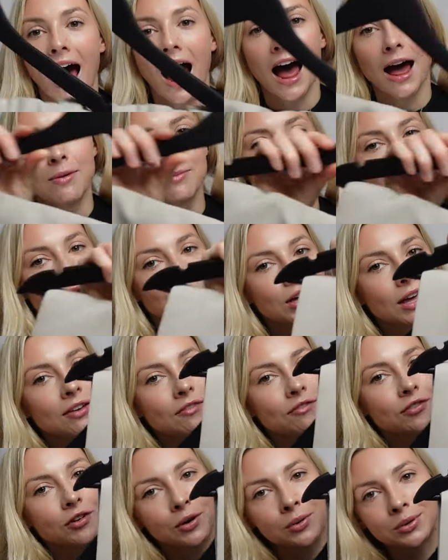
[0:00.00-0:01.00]
I'm
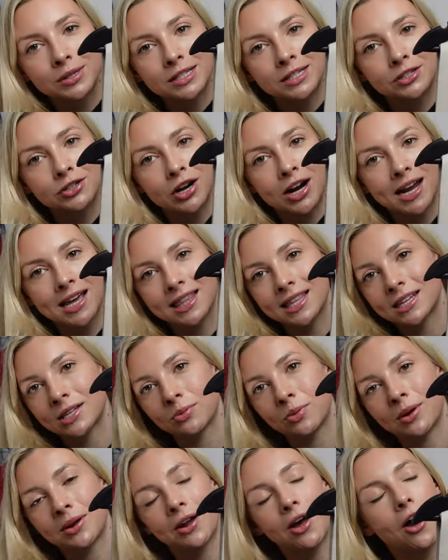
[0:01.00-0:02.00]
looking forward to trying this
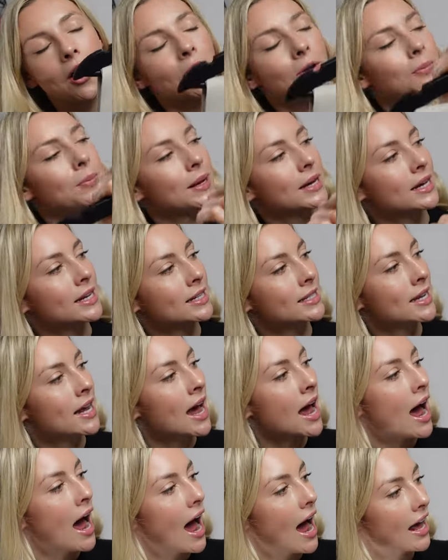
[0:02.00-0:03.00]
one on because
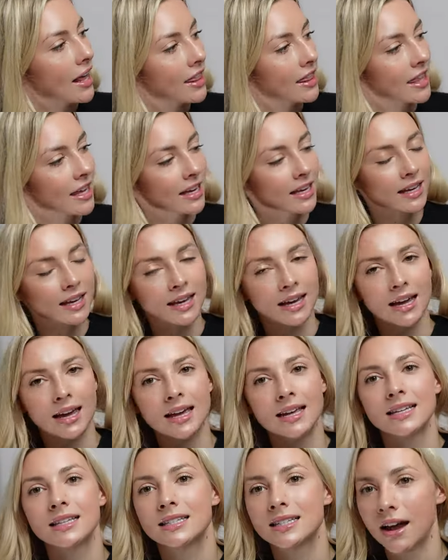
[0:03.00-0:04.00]
I think
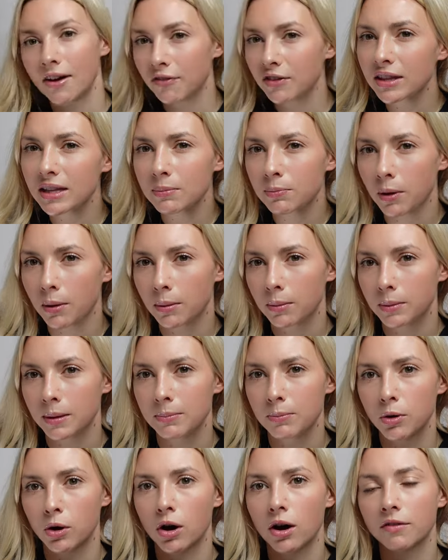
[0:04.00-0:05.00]
it's definitely probably
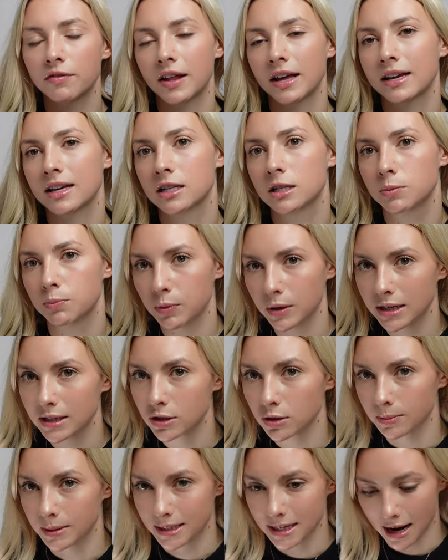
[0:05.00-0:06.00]
more of like a spring
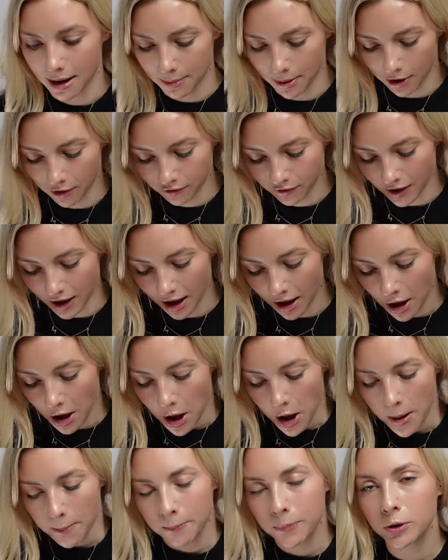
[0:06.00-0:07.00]
summertime outfit,
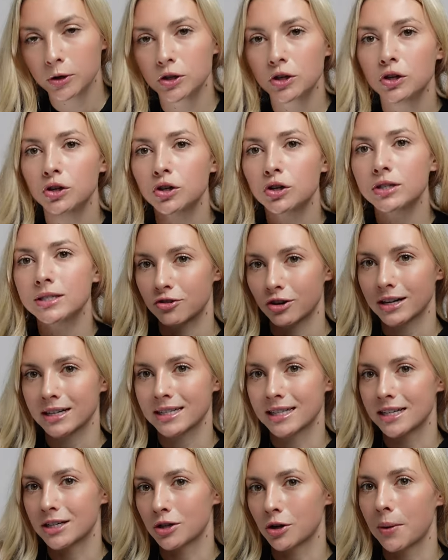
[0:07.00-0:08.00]
but you could
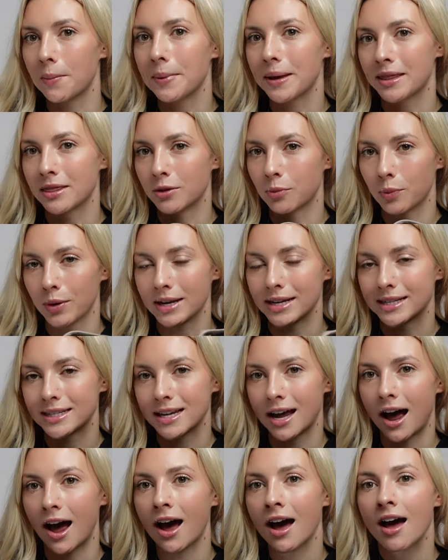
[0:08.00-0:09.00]
dress this up in the
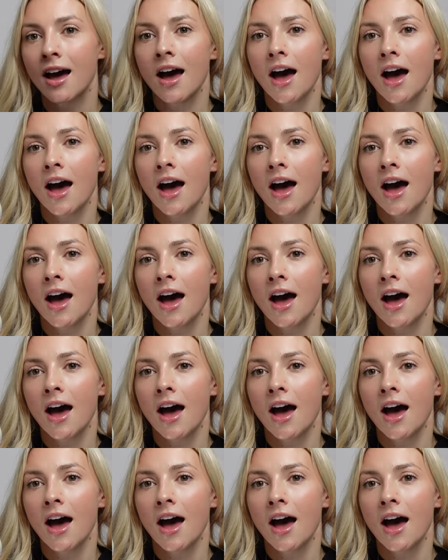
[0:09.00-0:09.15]
winter